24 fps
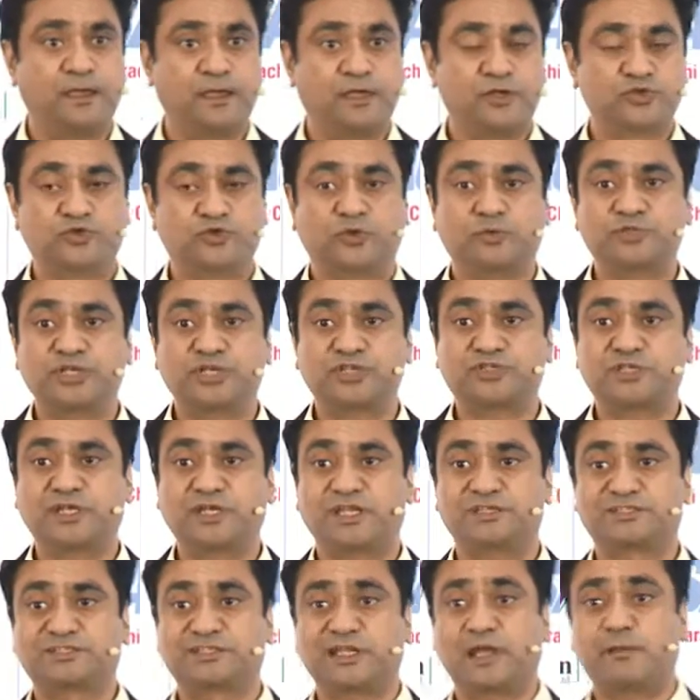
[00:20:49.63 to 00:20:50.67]
So just an
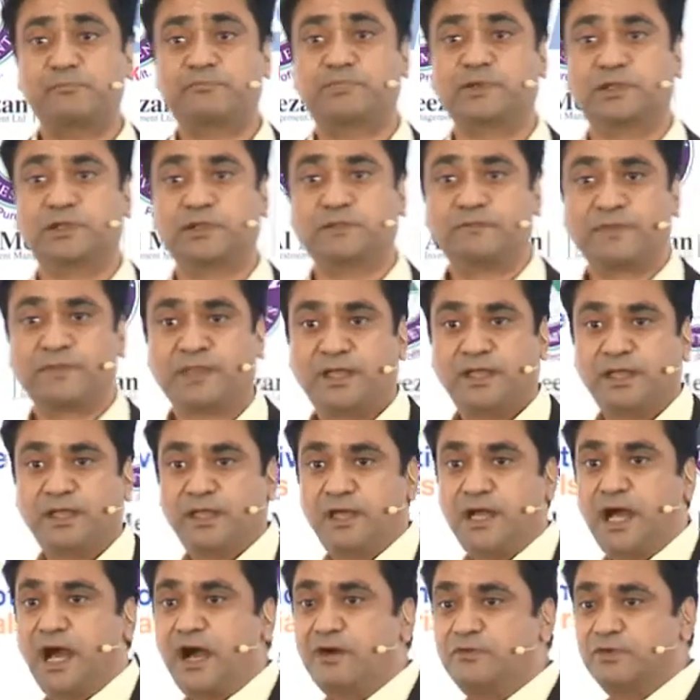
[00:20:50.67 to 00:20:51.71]
example,
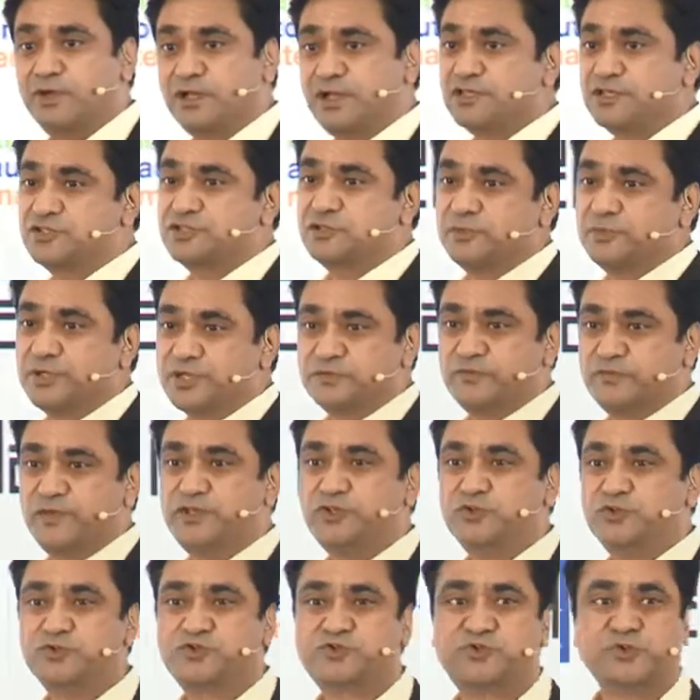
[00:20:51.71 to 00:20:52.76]
our customers, we
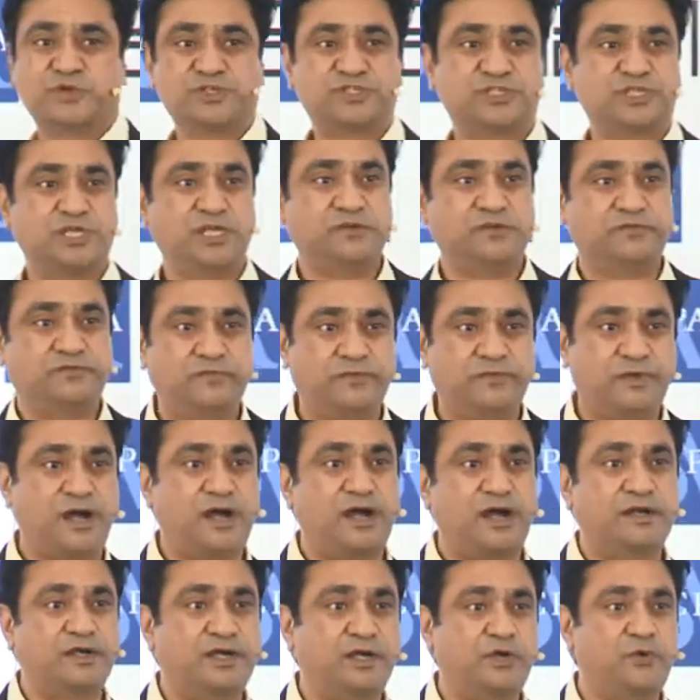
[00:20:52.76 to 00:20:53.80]
used to receive
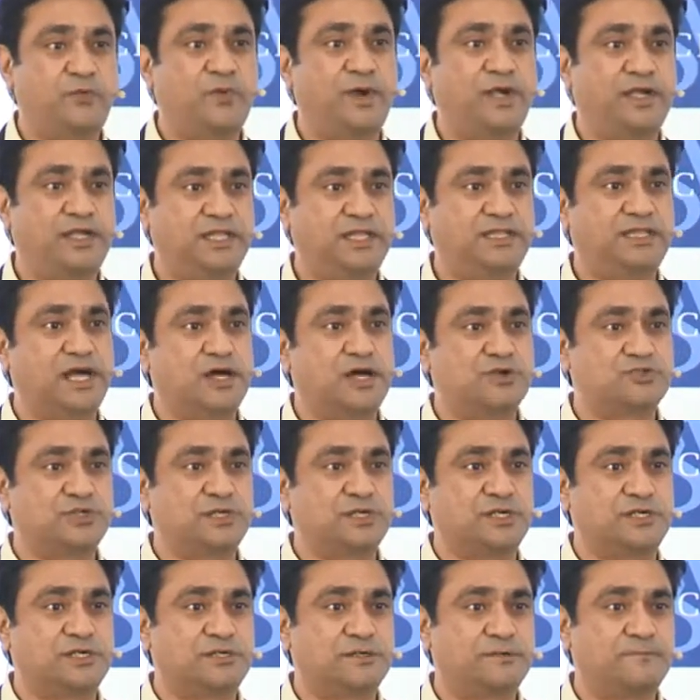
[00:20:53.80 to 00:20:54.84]

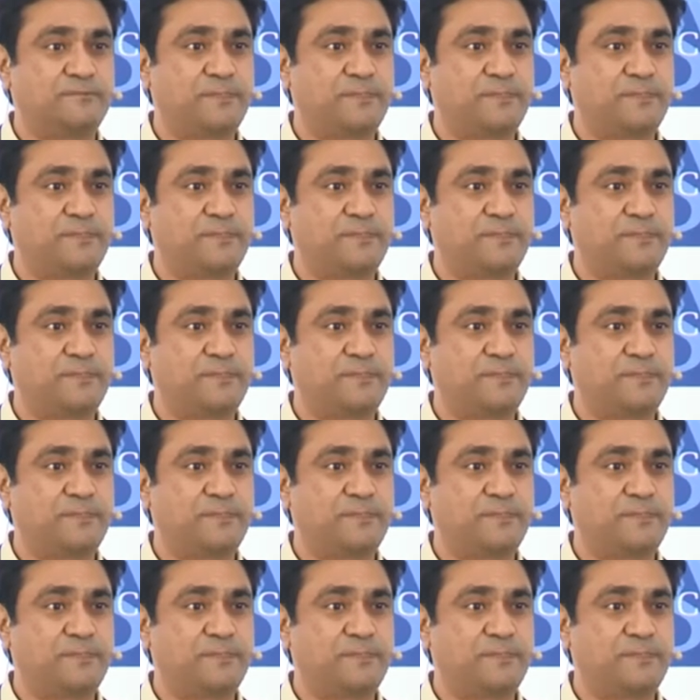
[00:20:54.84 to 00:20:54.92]
120,000